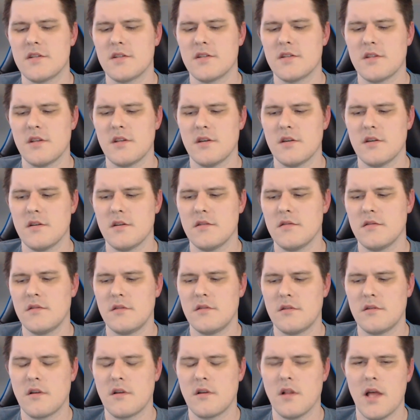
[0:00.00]
the
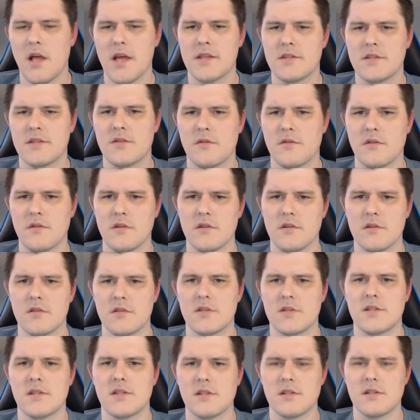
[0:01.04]
glance or the
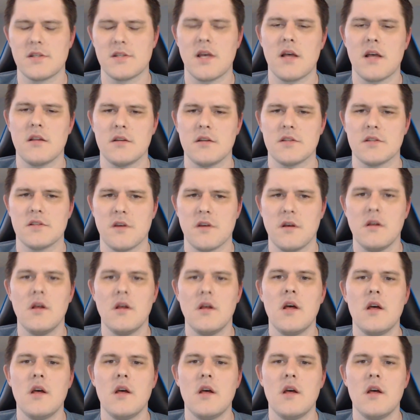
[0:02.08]
solid is all.